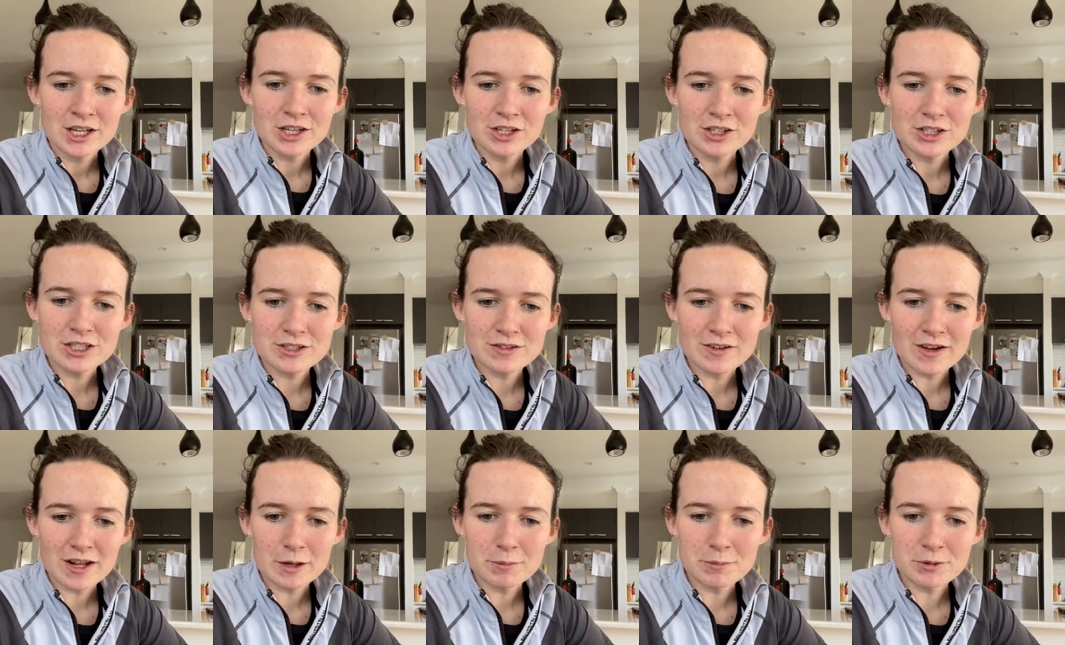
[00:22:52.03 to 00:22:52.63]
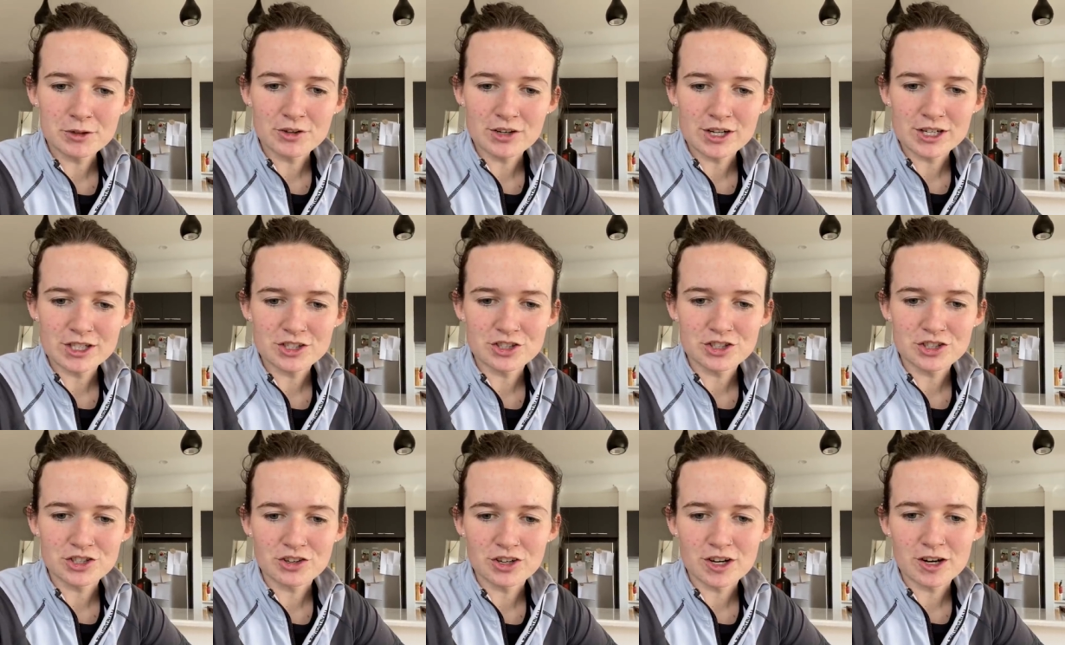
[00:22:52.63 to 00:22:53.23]
could develop a
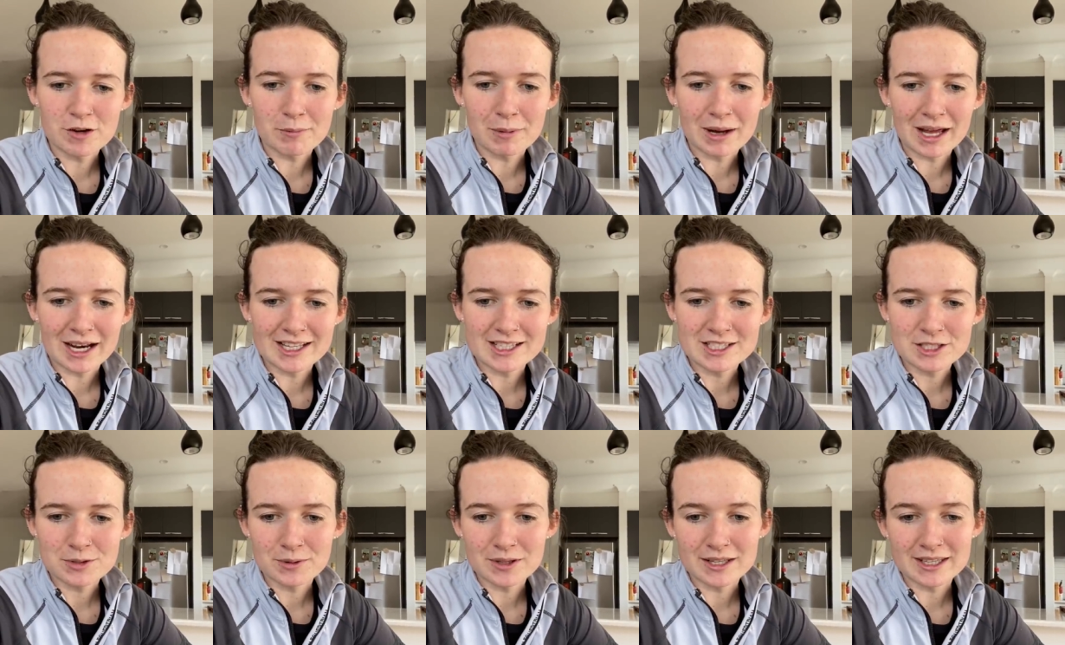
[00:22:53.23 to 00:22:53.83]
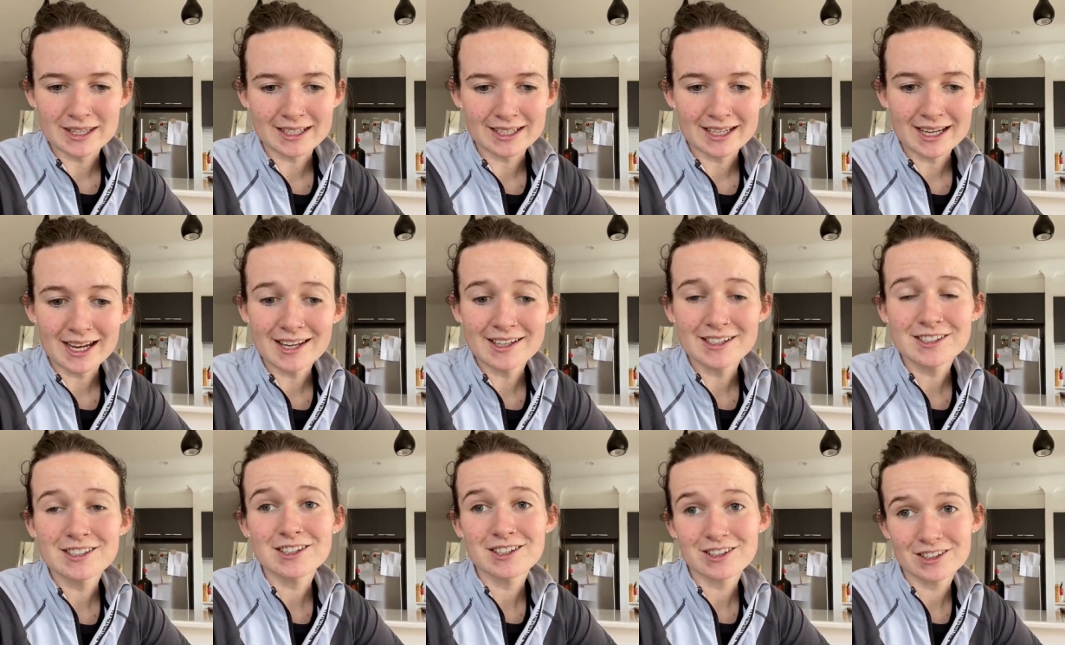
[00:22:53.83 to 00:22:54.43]
greater degree of balance within the
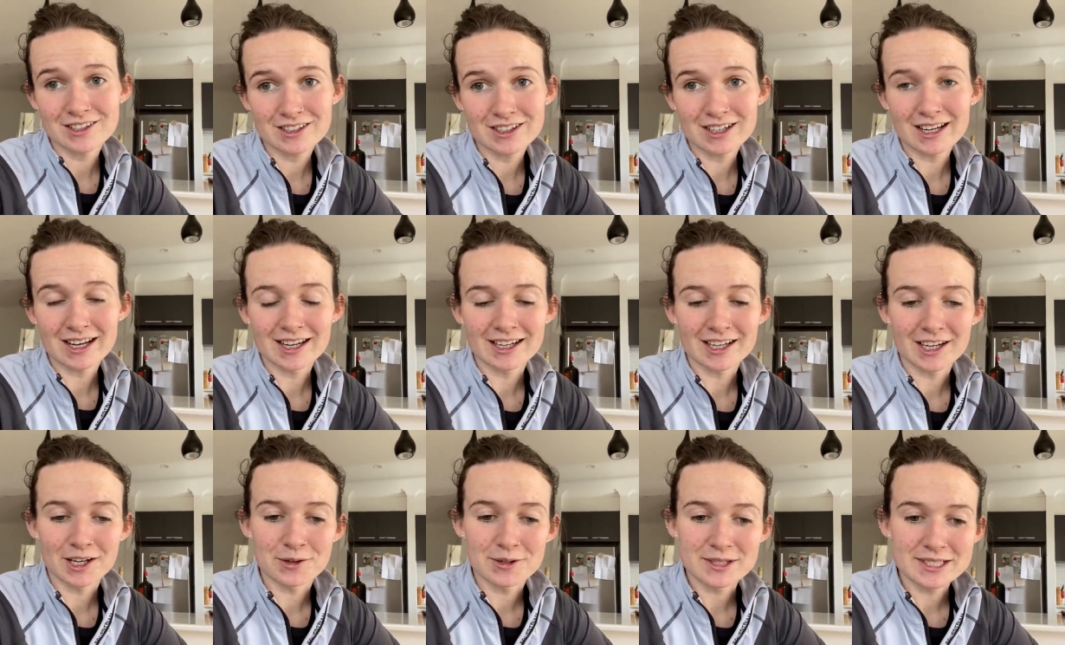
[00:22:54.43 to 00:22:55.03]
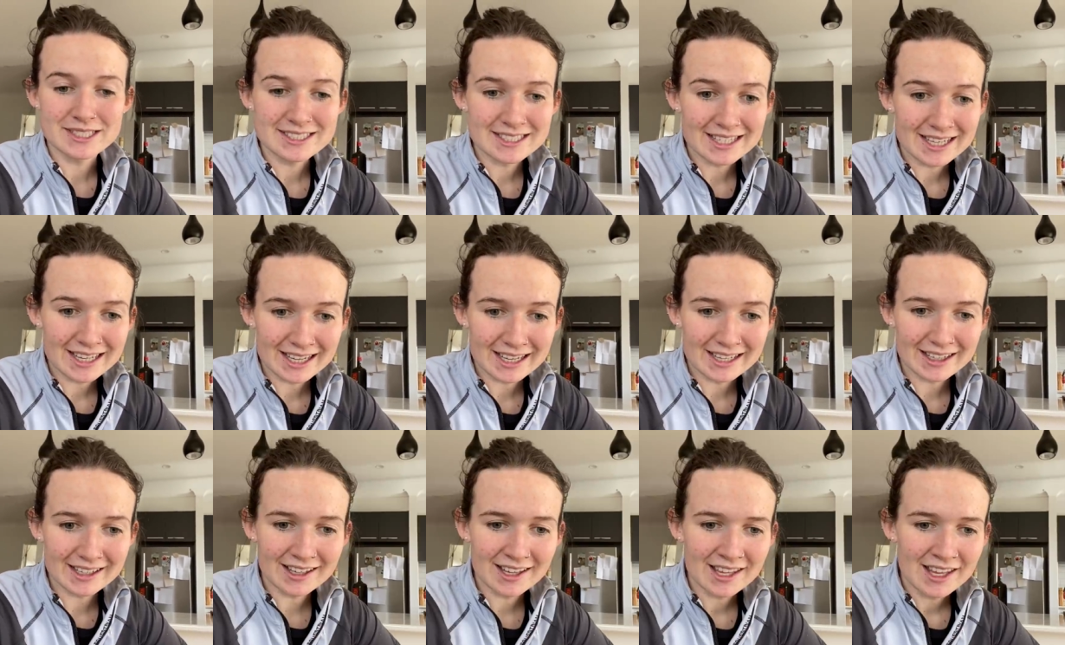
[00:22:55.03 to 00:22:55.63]
canter, like I was
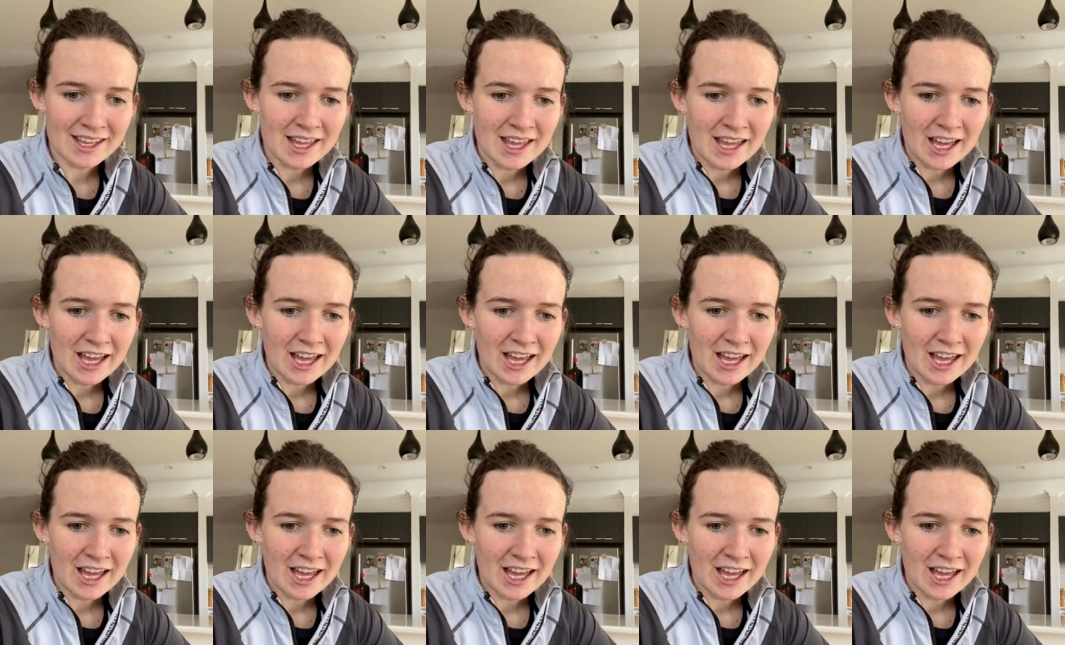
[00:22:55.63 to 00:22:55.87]
saying,